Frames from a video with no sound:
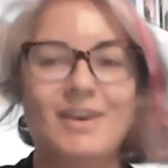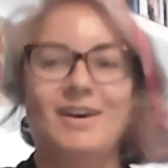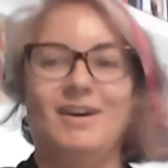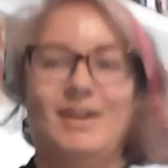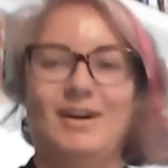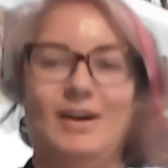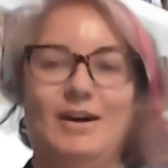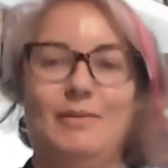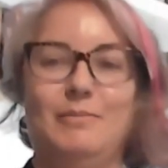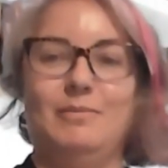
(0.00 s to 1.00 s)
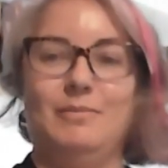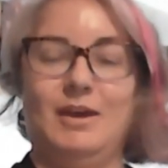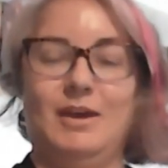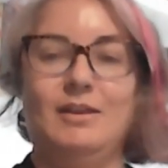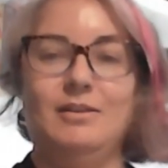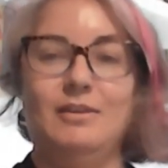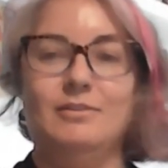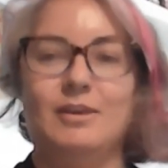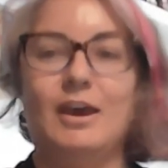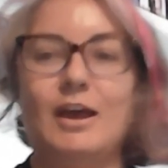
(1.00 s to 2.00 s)
and is
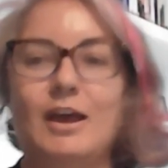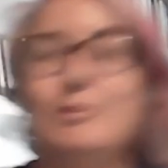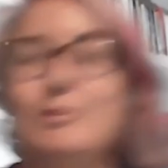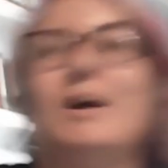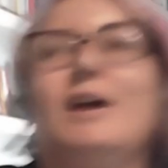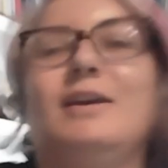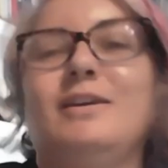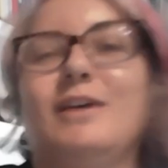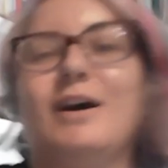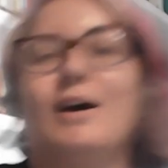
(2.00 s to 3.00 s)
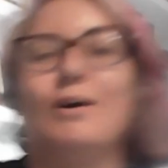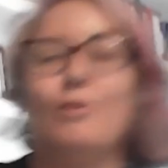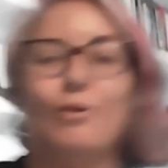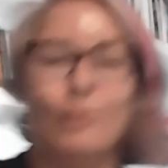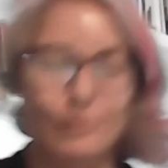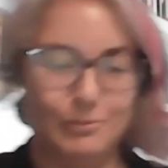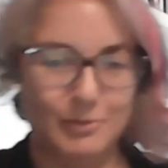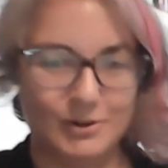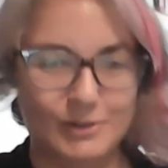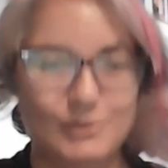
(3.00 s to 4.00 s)
helped by
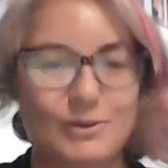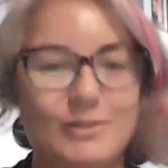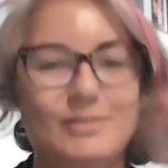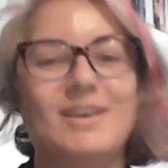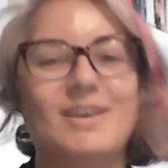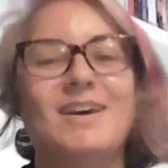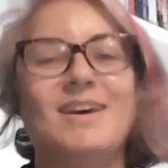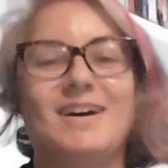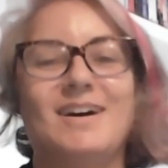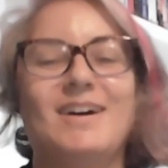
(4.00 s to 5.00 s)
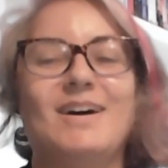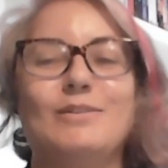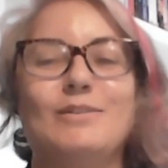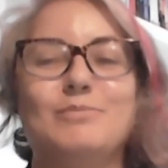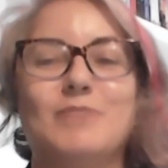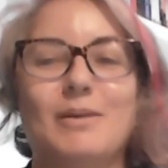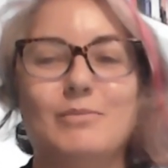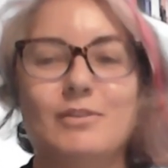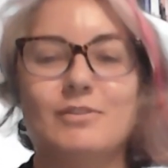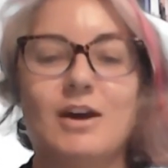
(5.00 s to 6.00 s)
co-conspirators, as Bram
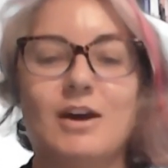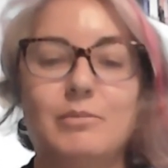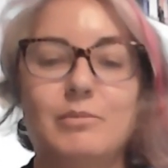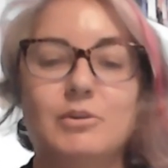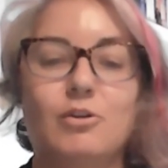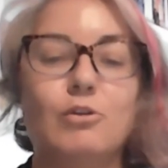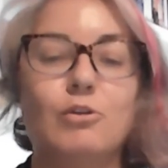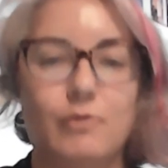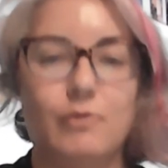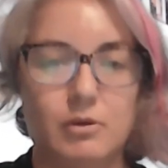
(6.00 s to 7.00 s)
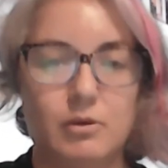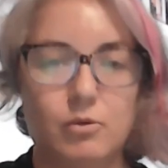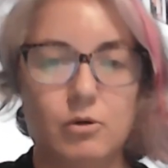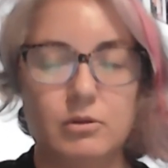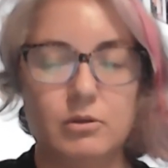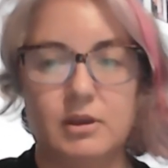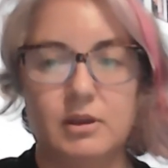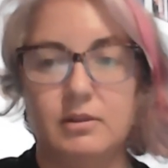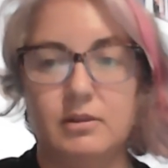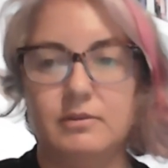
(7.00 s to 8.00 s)
described, all over the world.
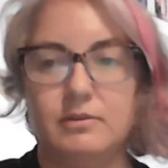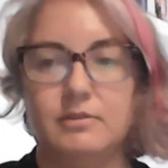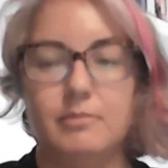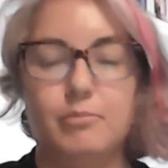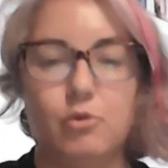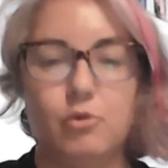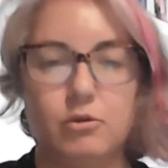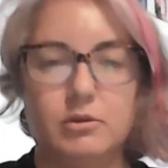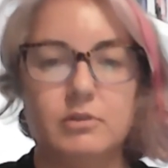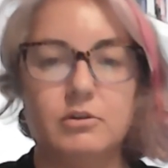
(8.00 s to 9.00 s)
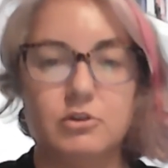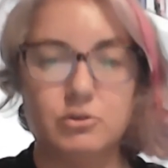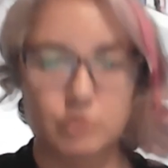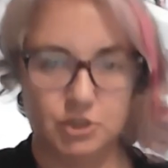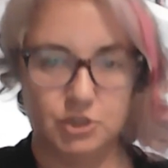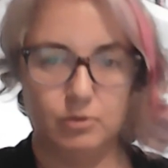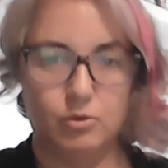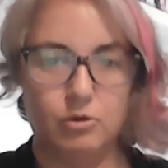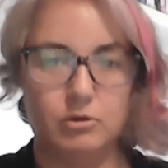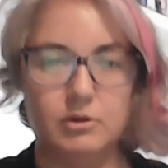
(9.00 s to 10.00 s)
And this is important, crucial
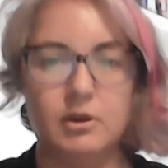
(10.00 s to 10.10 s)
work